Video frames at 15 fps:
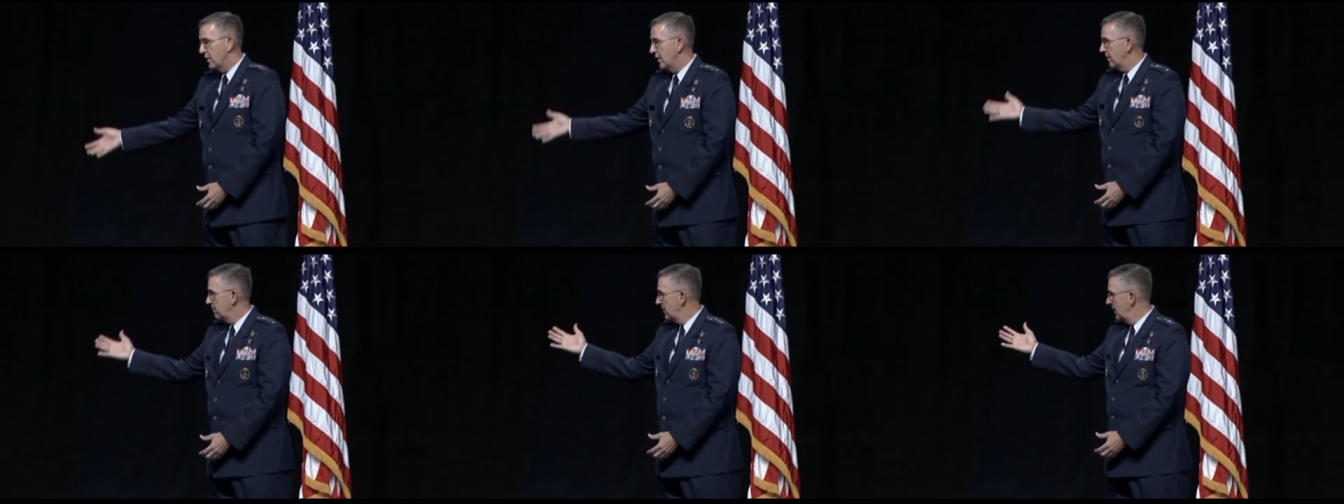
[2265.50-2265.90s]
And
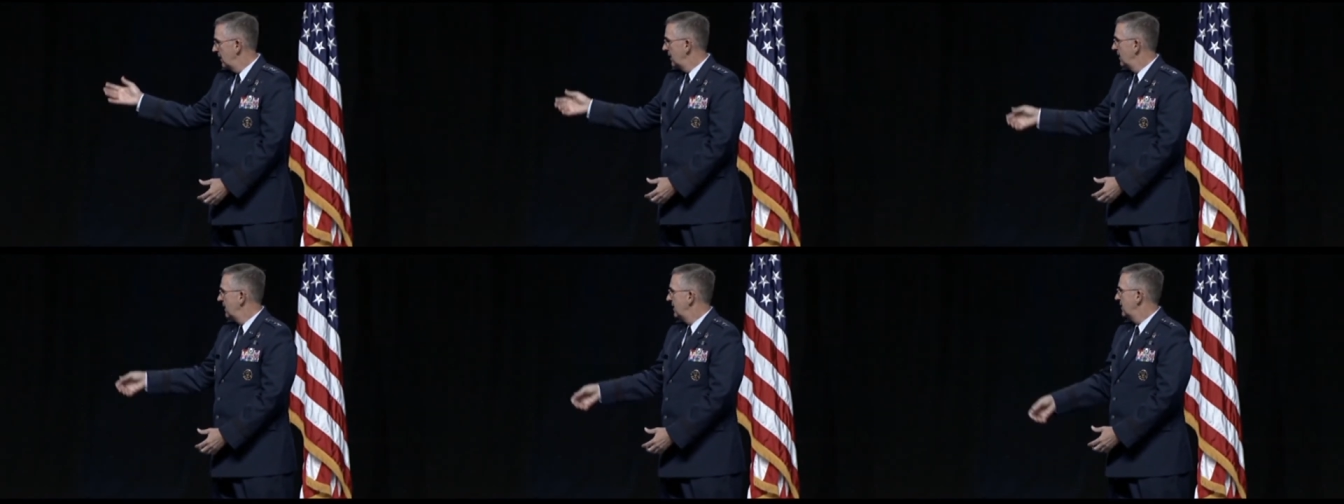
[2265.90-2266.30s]
so the,
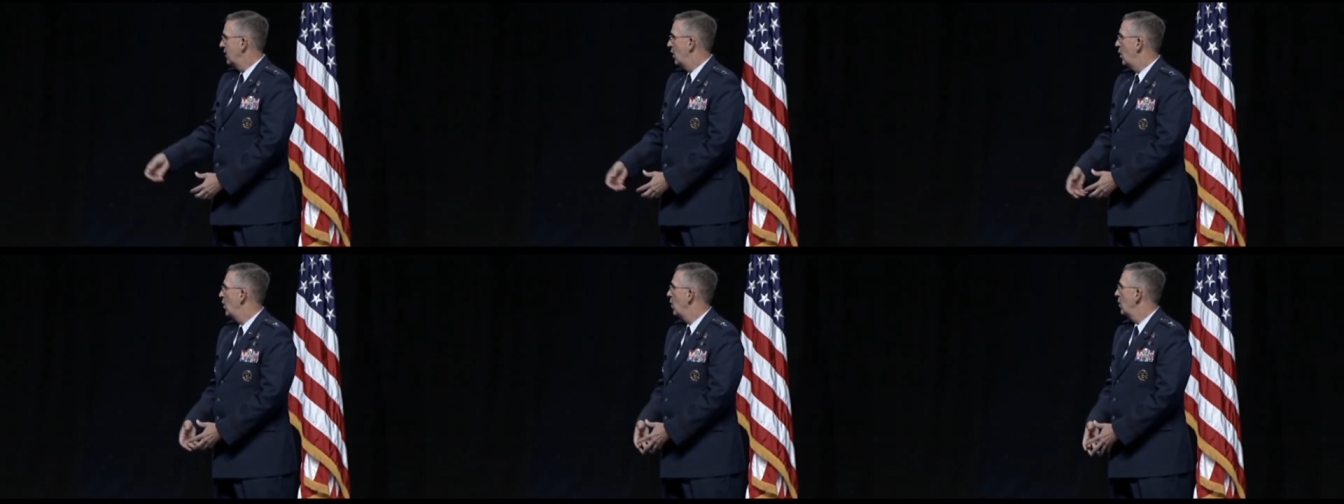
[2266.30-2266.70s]

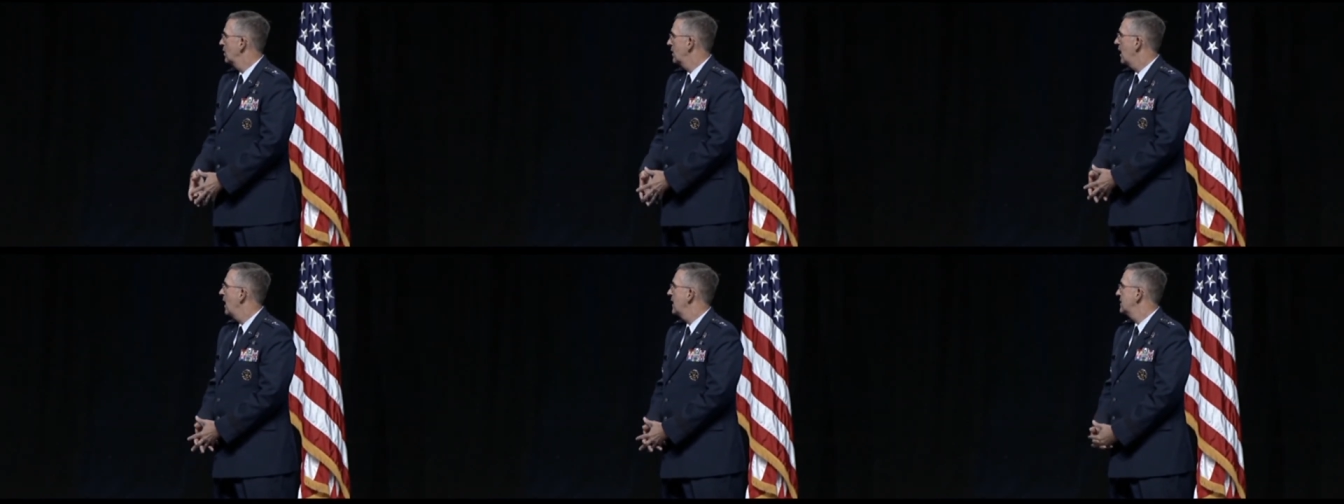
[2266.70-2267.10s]
the
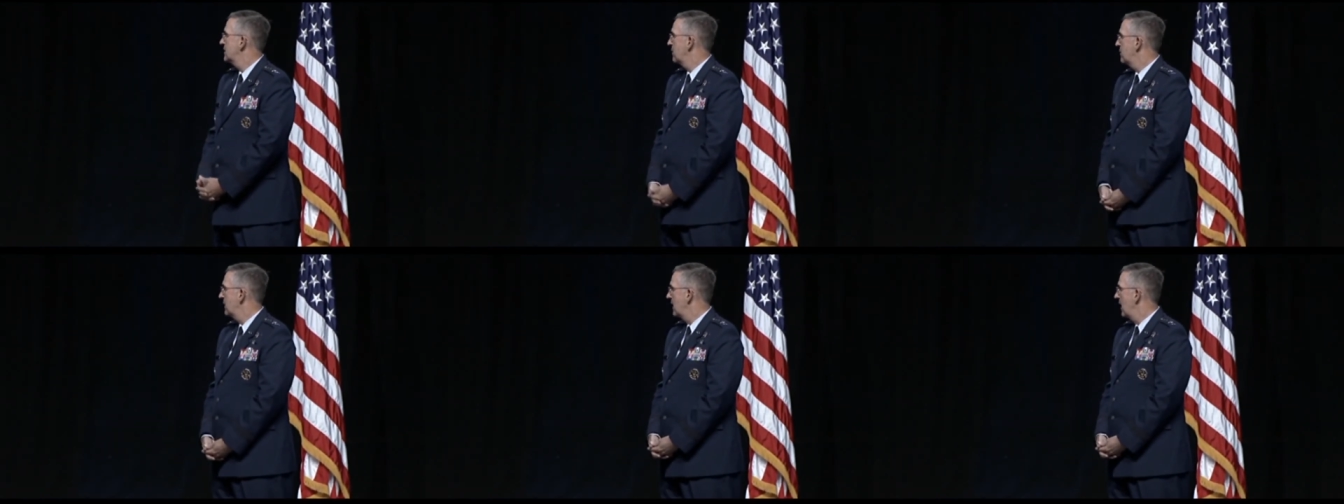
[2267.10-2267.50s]
whole
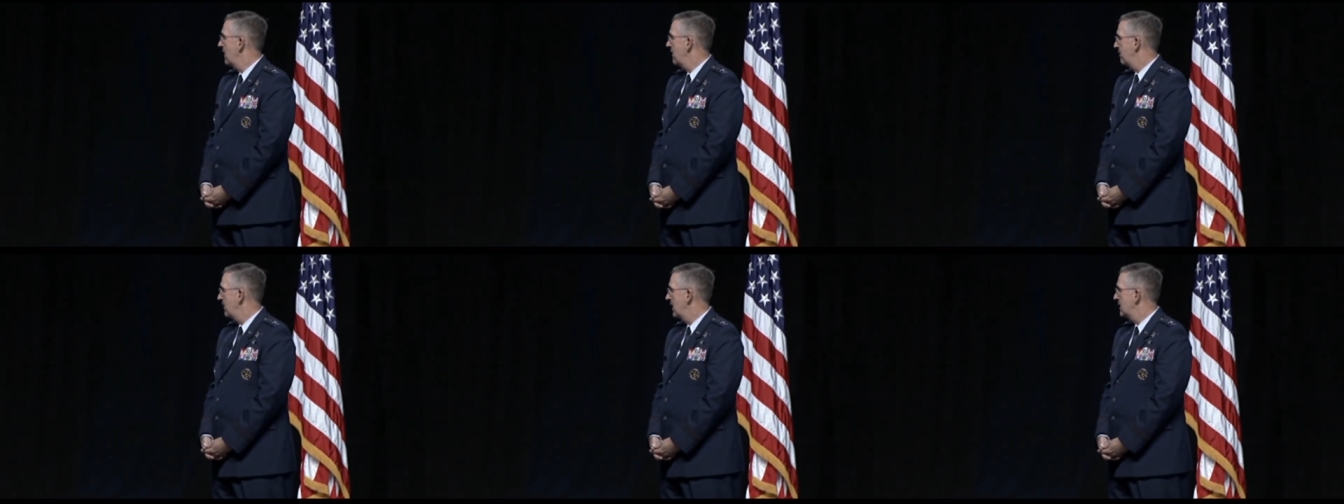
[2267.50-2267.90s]
concept
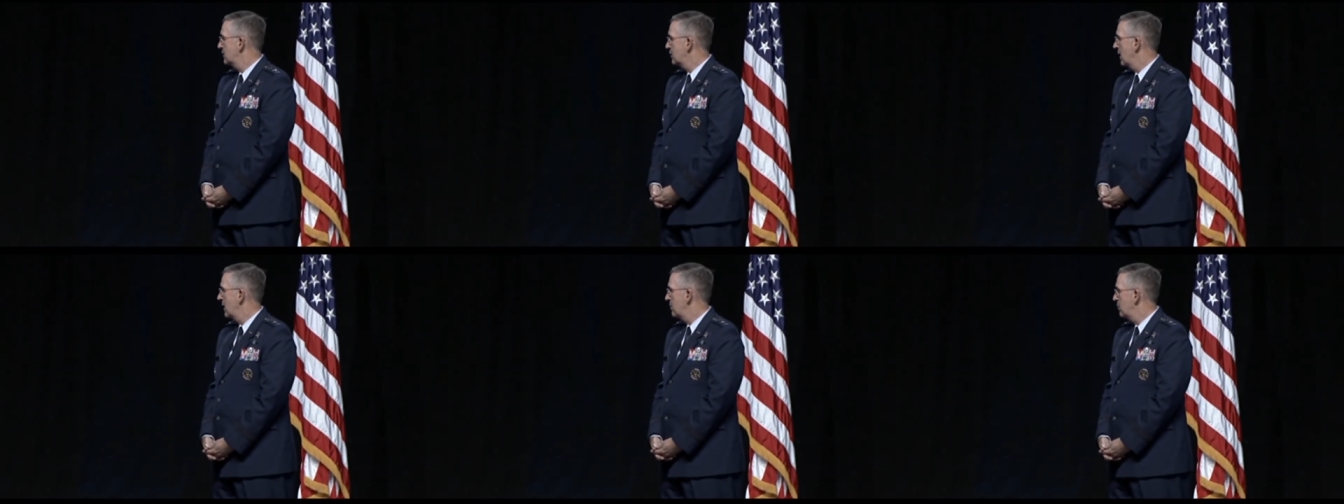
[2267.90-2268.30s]
the
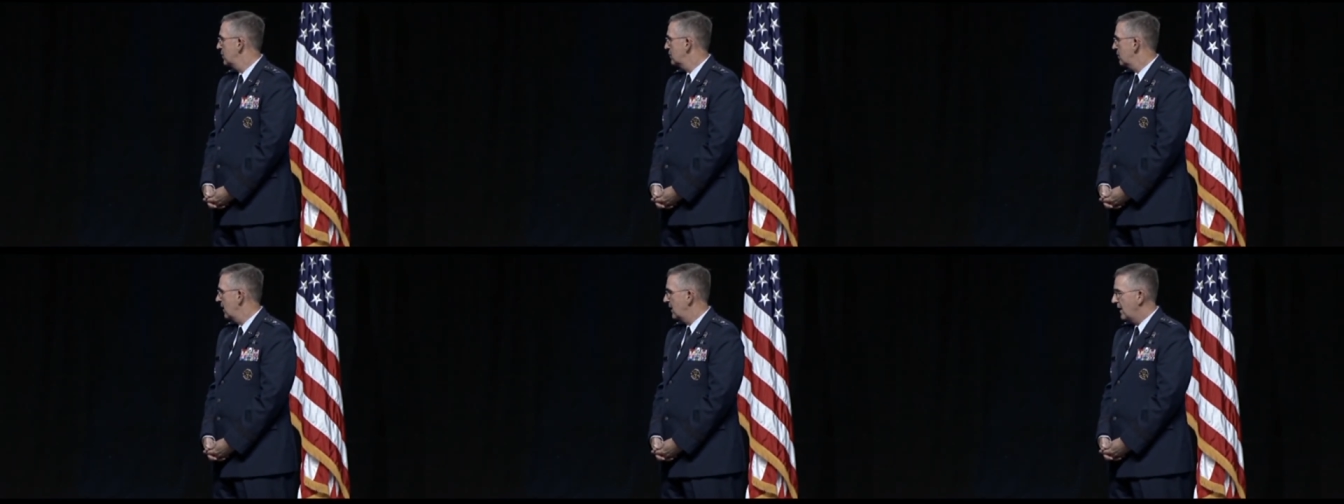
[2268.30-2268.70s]
AFA is
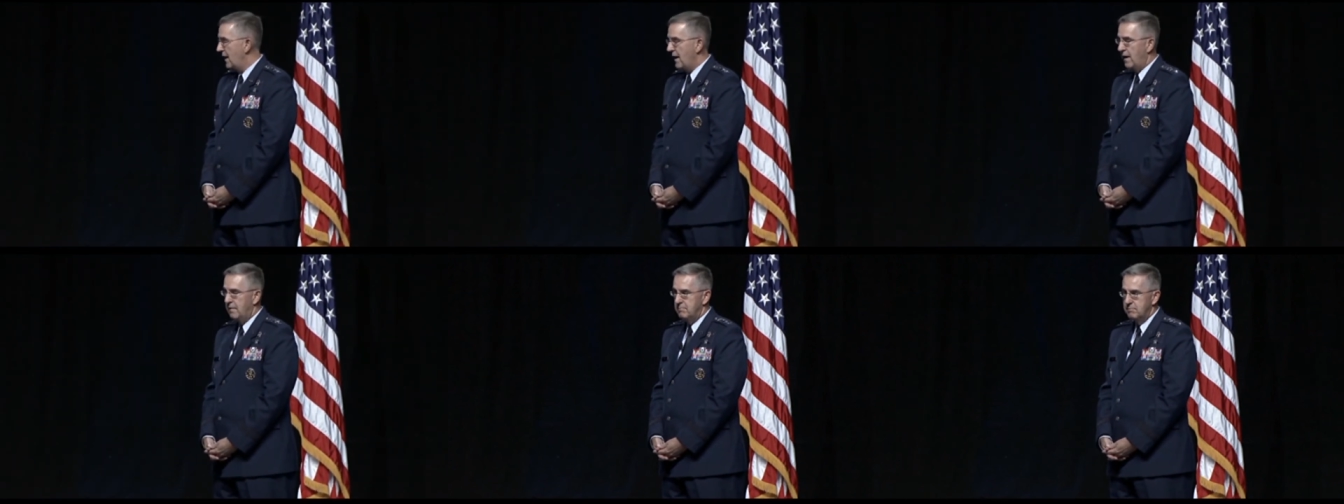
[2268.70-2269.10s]
trying to push
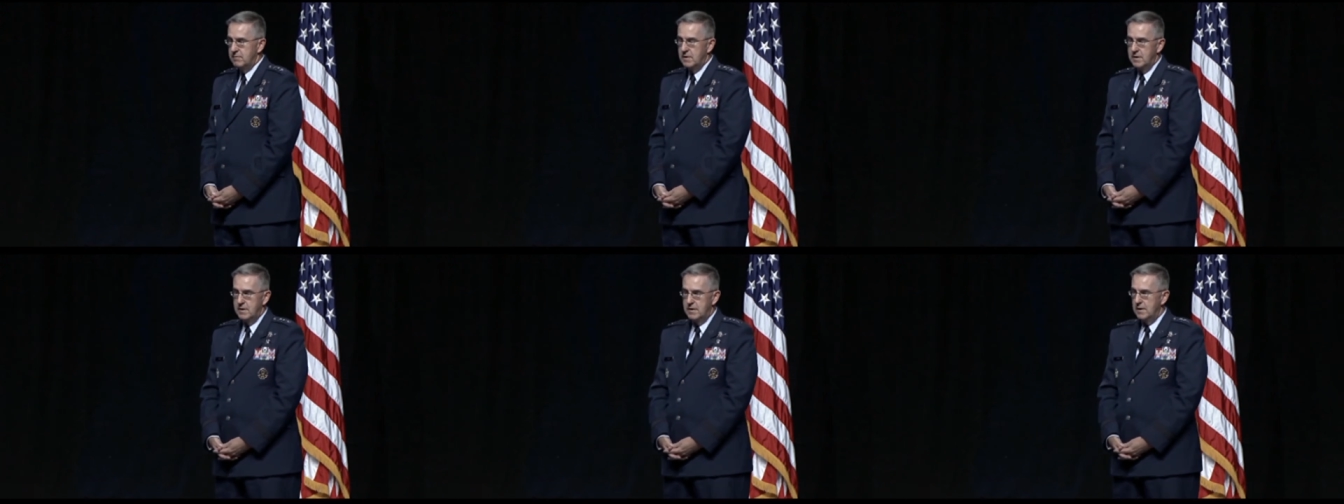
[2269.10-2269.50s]
right
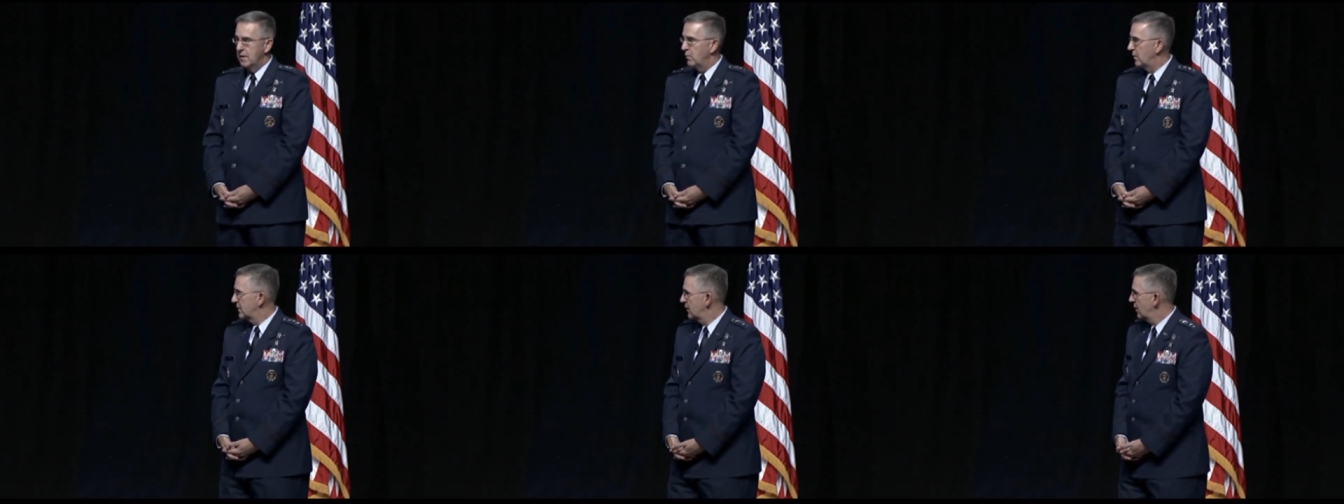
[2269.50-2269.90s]
now,
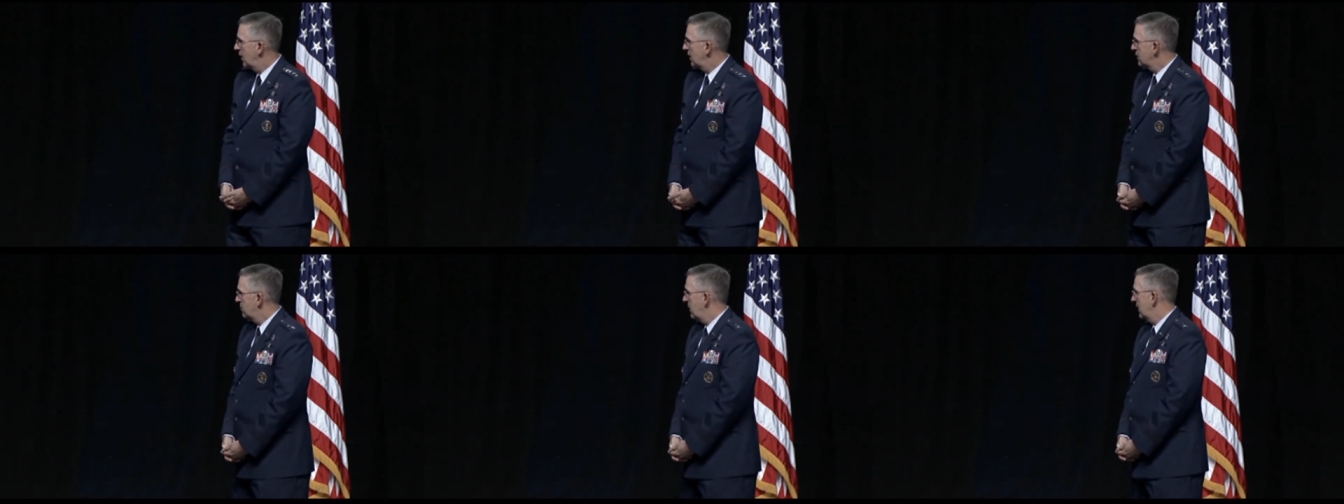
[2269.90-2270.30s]

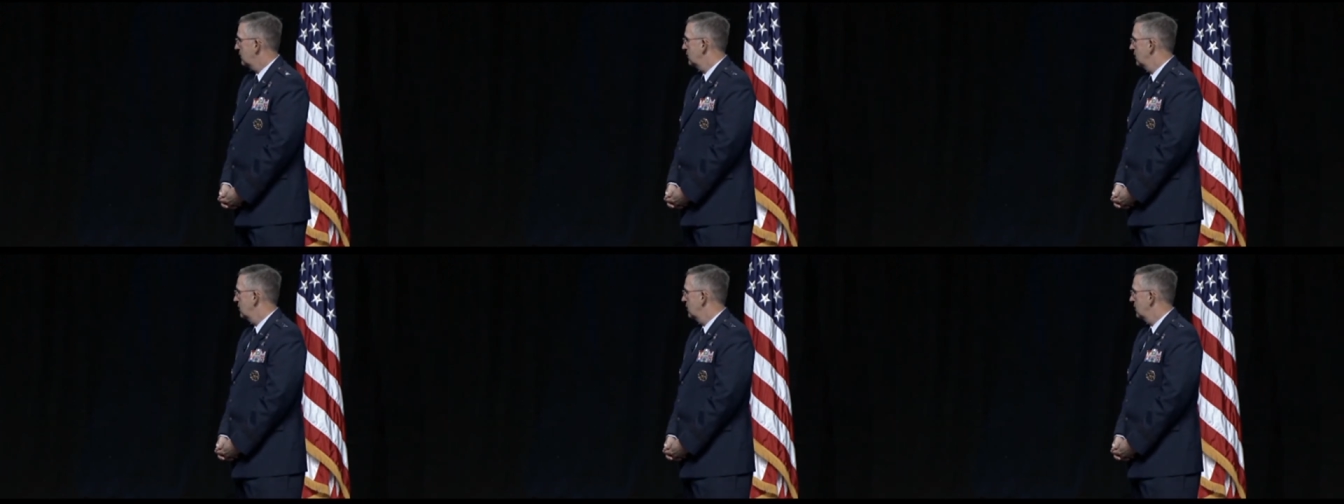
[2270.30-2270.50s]
what's it called?